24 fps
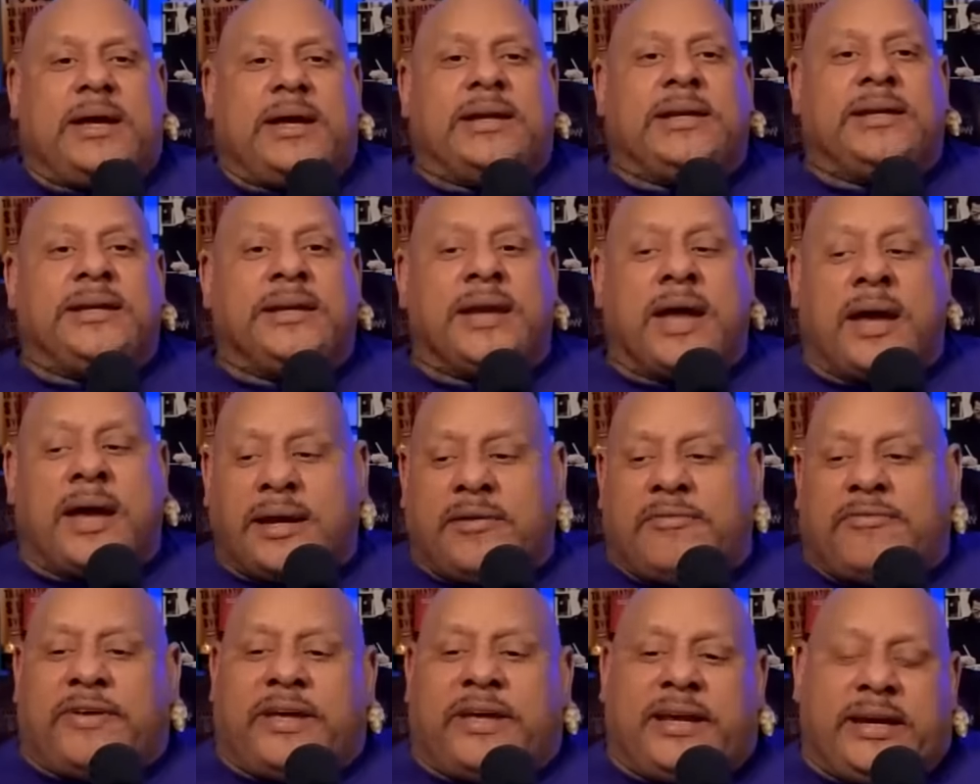none
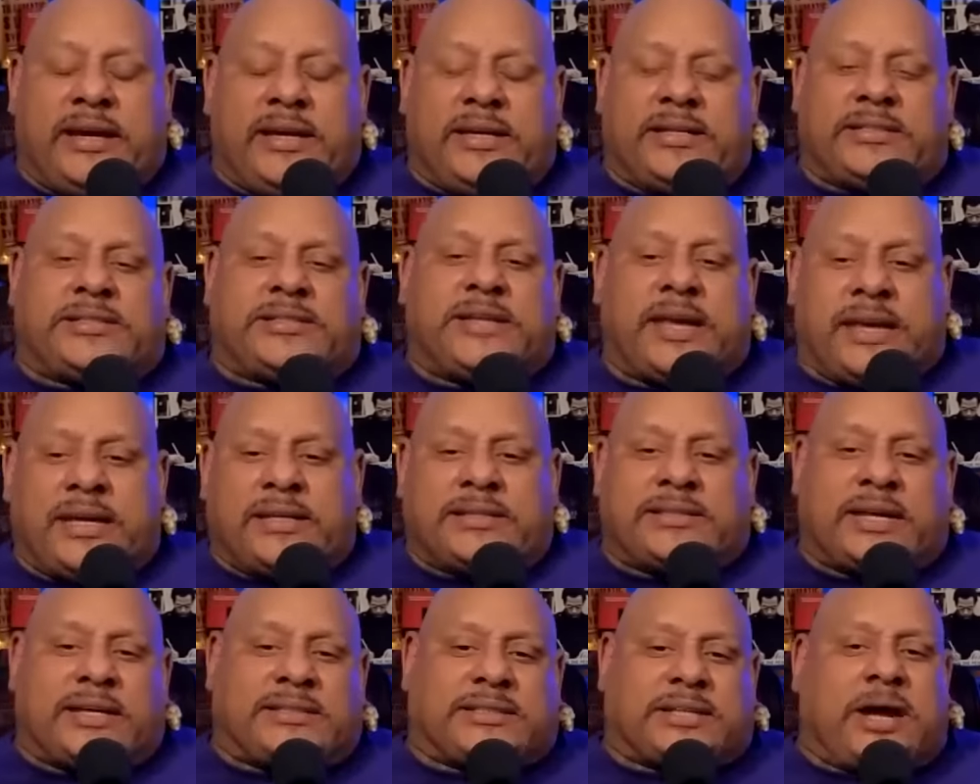of it is
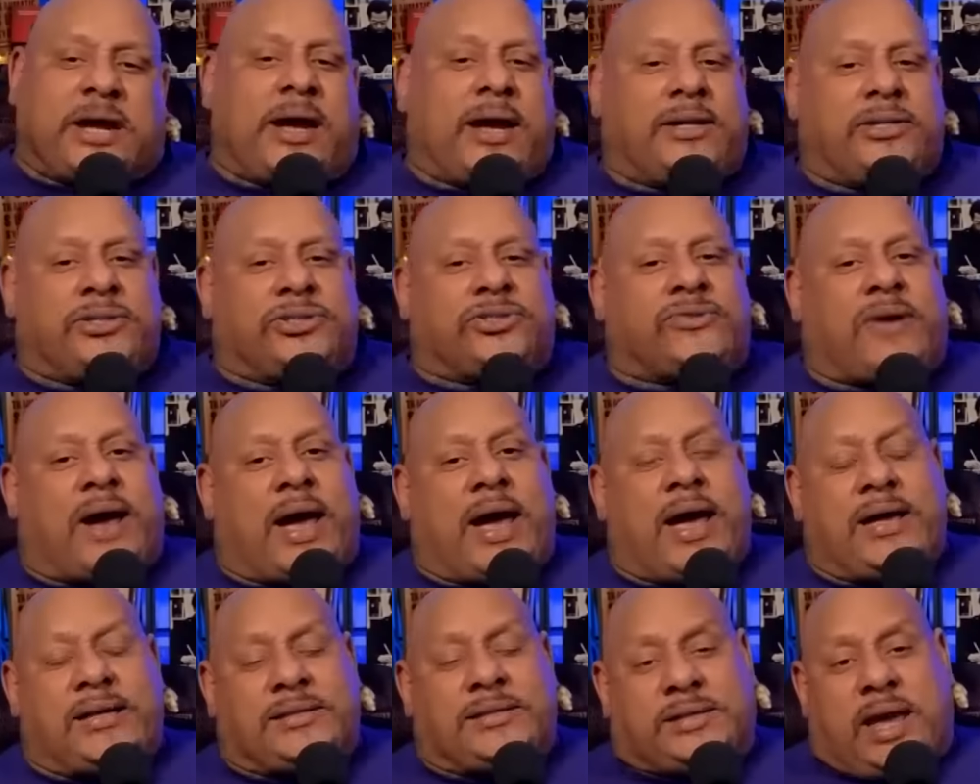is as cut and
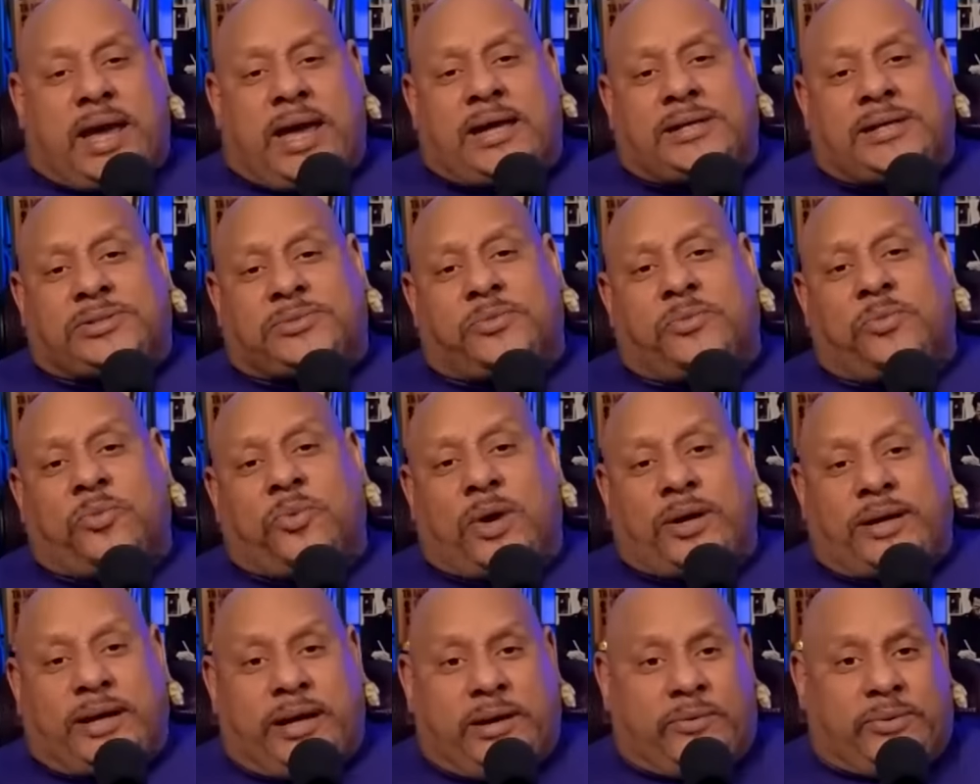dry as as
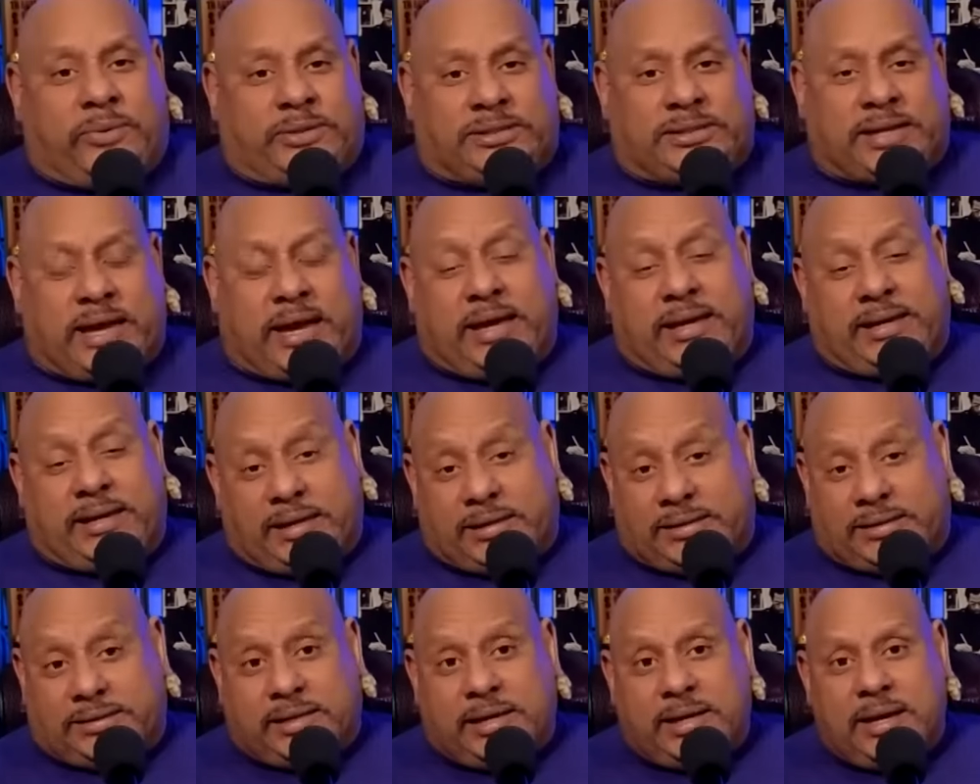what he would say it is